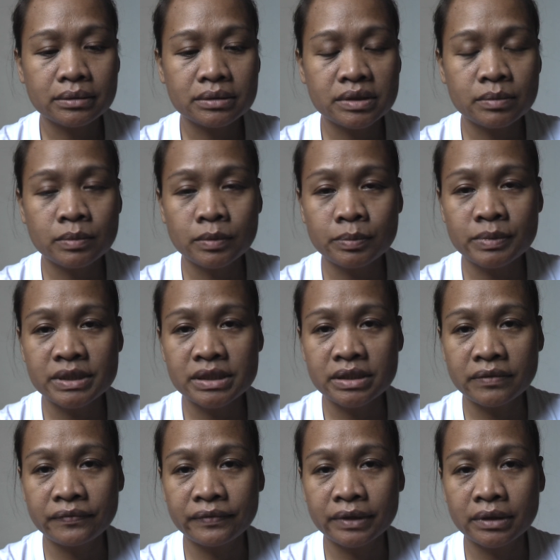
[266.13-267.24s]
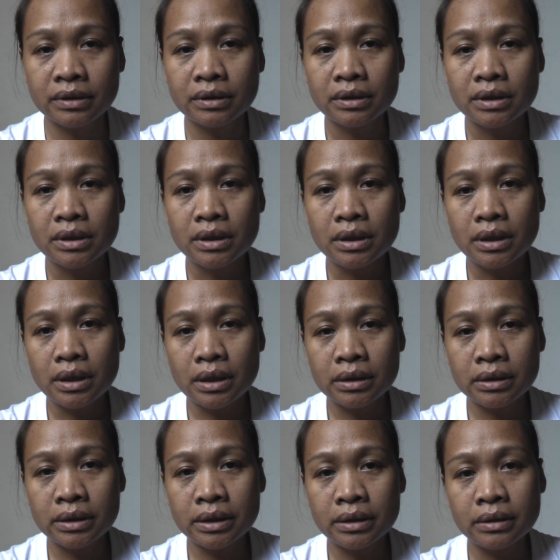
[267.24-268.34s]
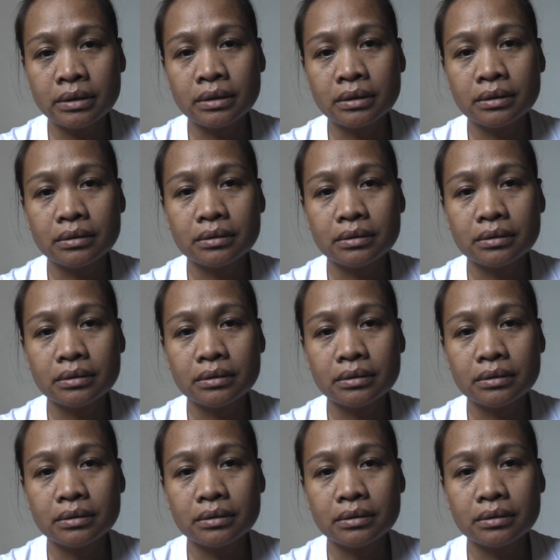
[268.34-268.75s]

Cebu Pacific, and then uh,